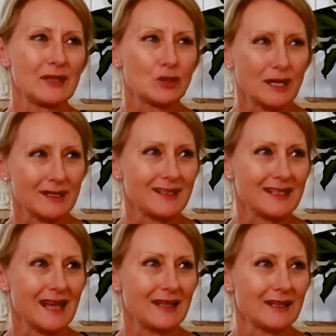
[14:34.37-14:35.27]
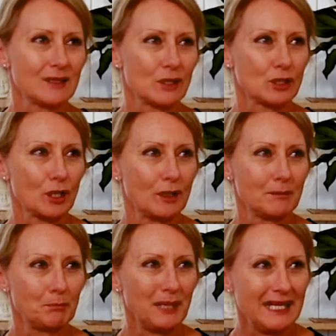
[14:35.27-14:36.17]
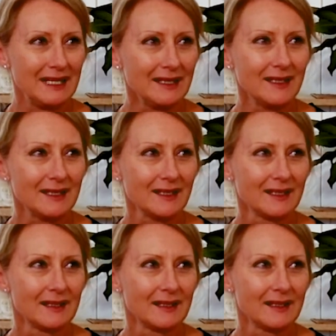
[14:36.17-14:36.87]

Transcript: just starting to turn pink.